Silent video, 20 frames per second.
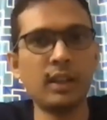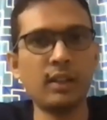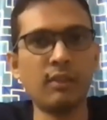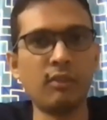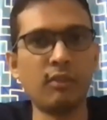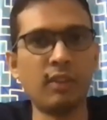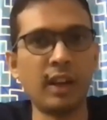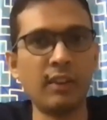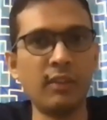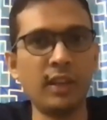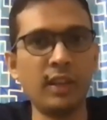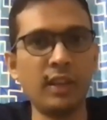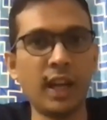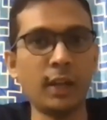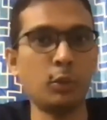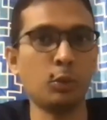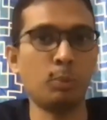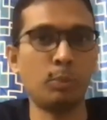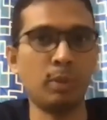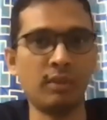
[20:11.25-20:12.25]
why we
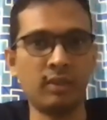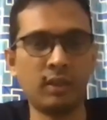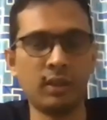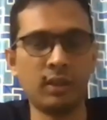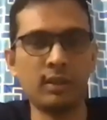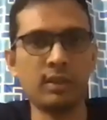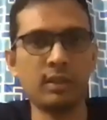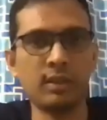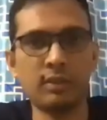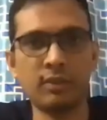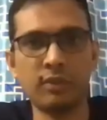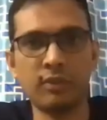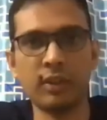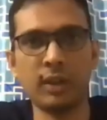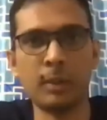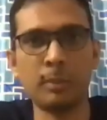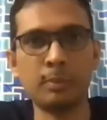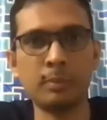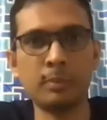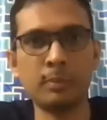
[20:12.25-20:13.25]
had to pivot
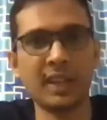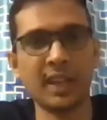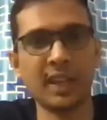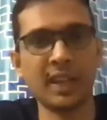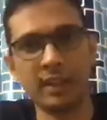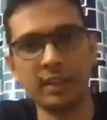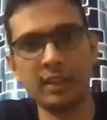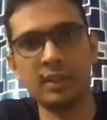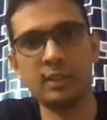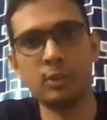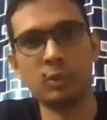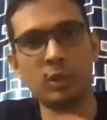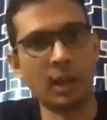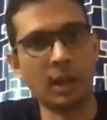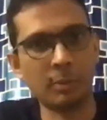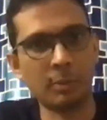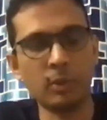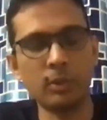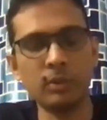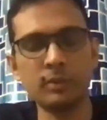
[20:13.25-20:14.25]
from Carrier to
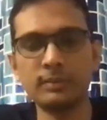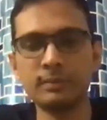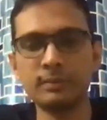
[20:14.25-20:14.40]
Rapido.